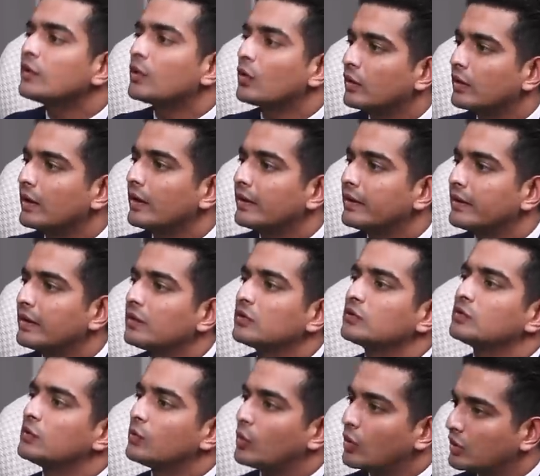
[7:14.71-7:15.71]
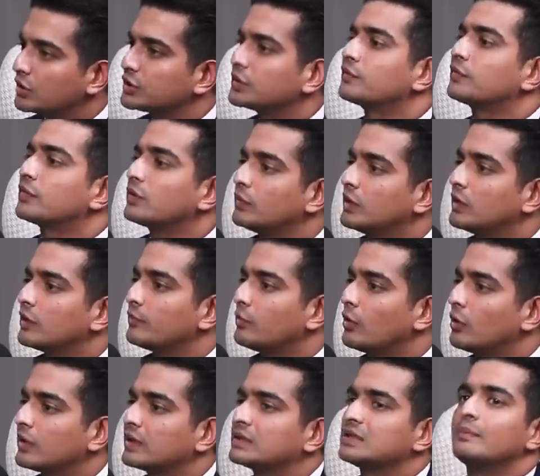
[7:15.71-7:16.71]
the content creators will want to shift to the world of
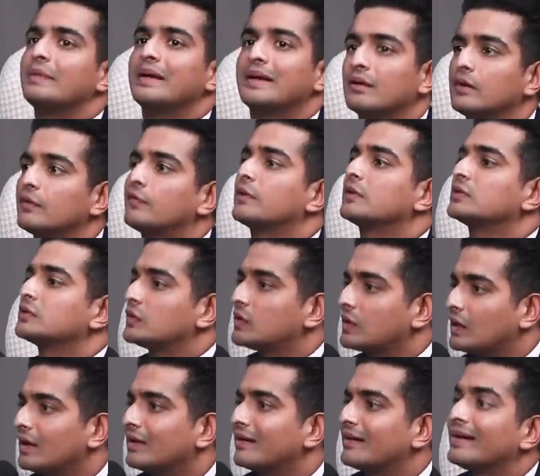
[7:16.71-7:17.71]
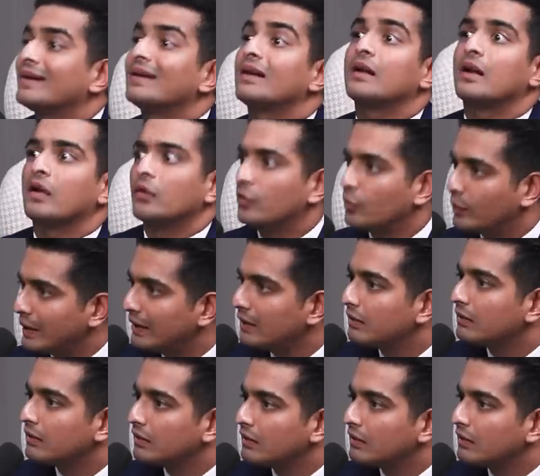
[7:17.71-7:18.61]
politics and make a difference to the country in another way.